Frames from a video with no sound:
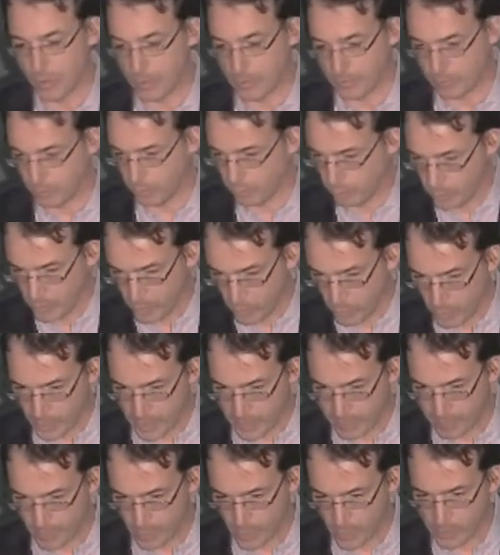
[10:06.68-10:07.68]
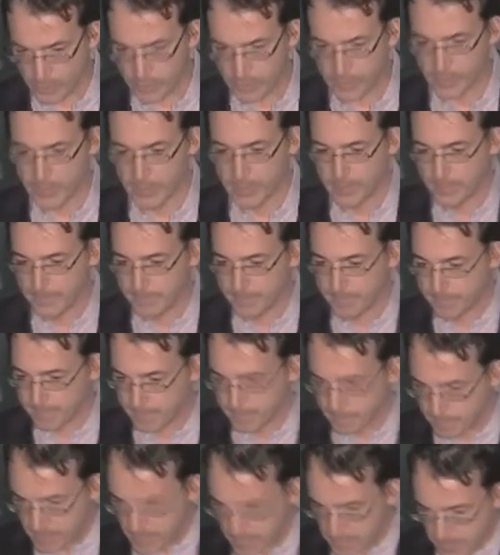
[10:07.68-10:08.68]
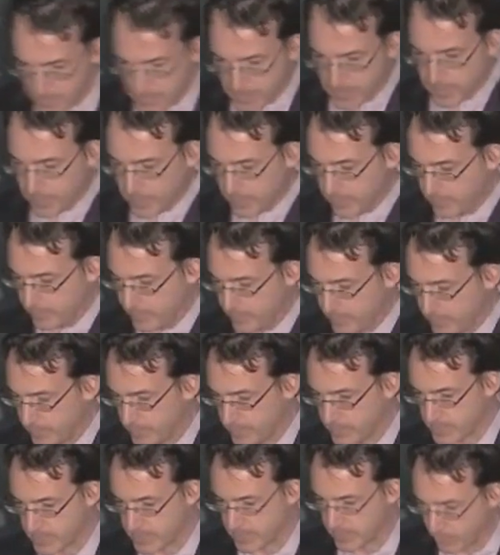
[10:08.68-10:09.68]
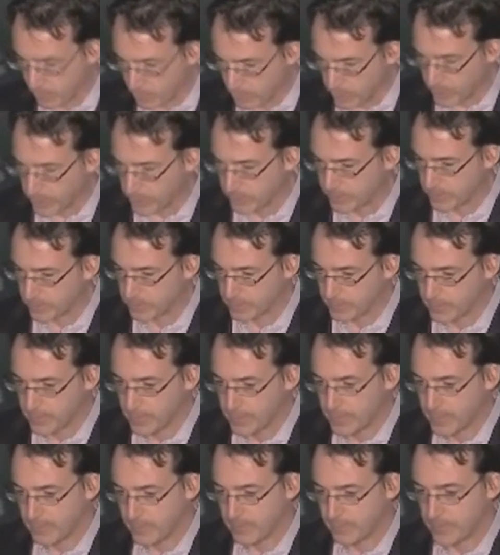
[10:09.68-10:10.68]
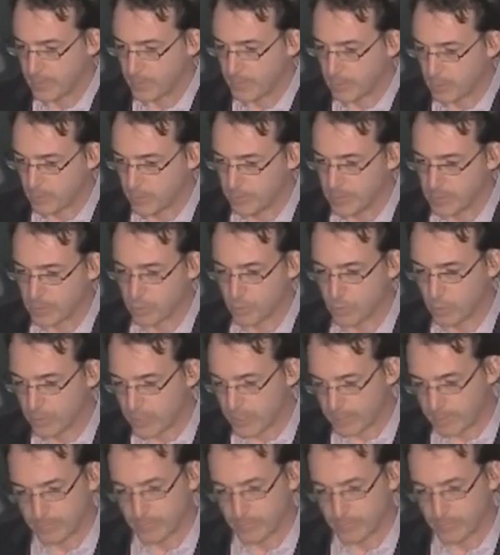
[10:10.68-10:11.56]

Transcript: Just wonderful. We don't want to avoid being secluded from humans.